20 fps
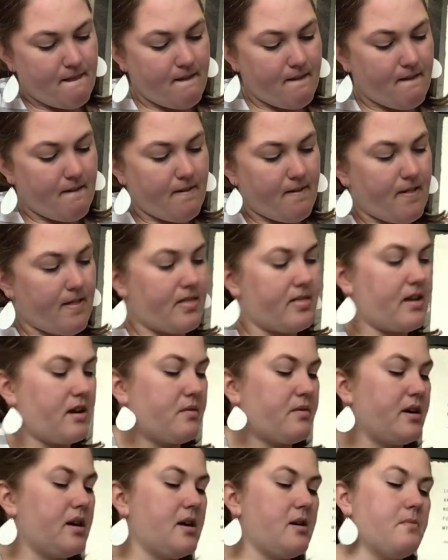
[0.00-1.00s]
There
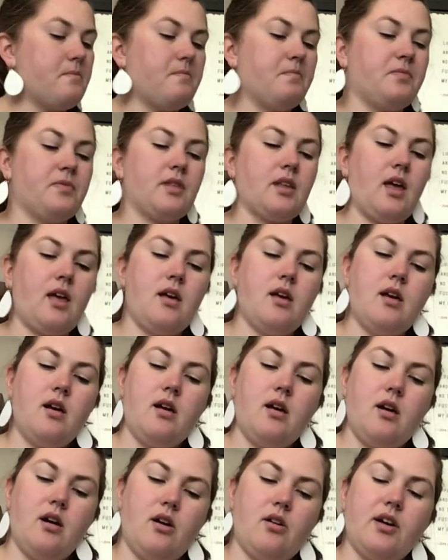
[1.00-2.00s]
we go.
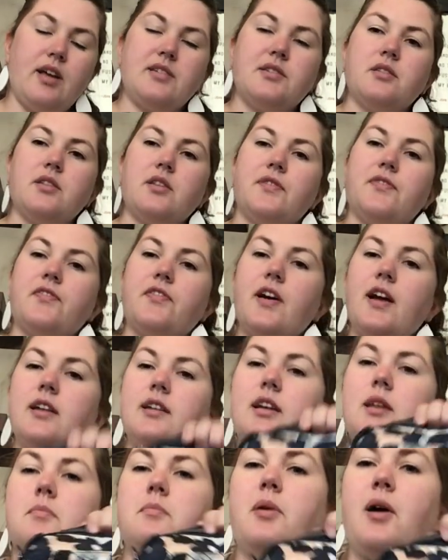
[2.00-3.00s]
Okay, so the front
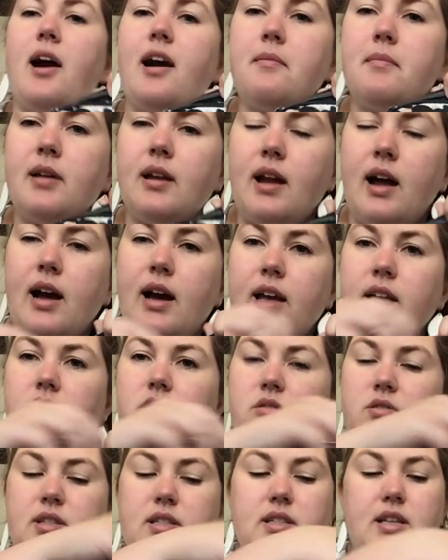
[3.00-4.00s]
compartment I
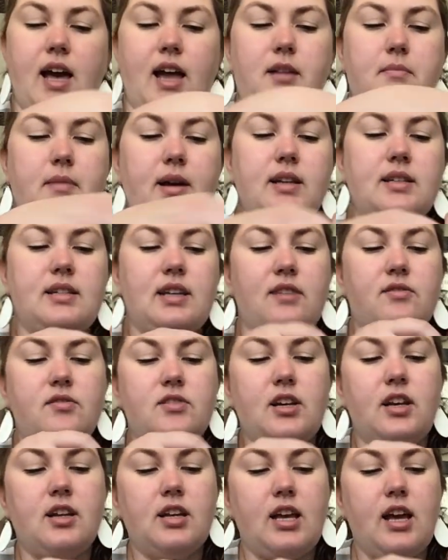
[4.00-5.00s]
use as kind of my
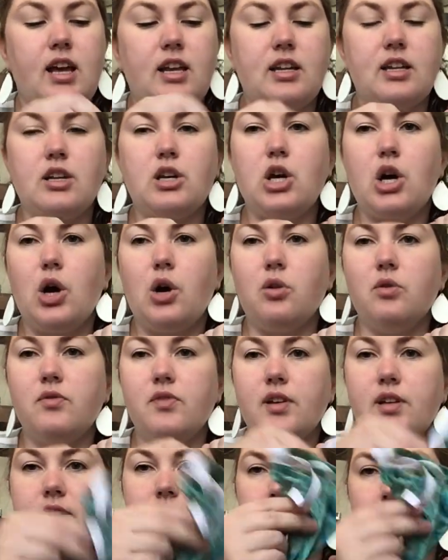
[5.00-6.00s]
dedicated
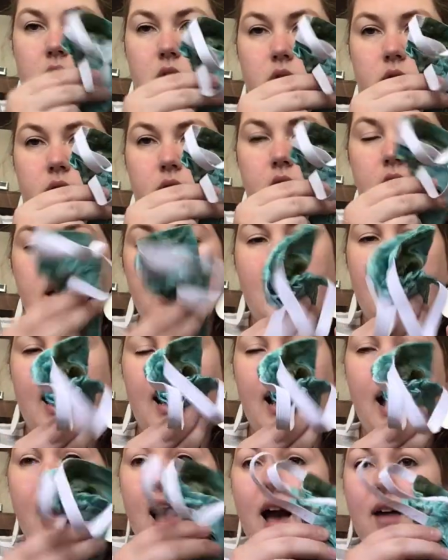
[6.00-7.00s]
COVID zone. I
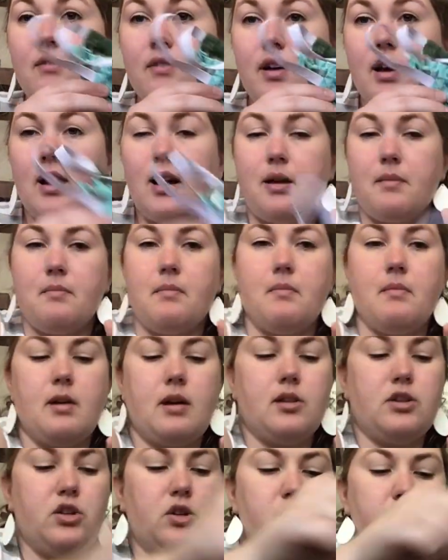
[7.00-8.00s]
have
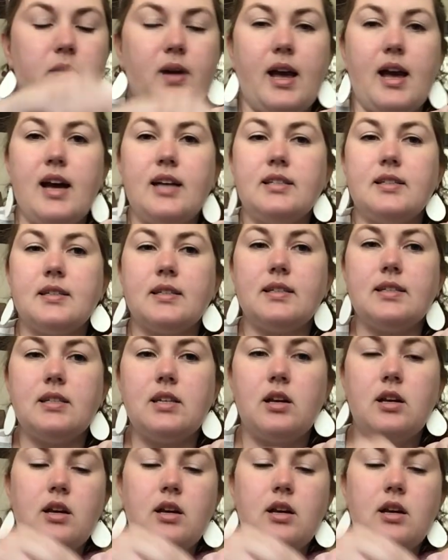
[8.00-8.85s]
2 masks.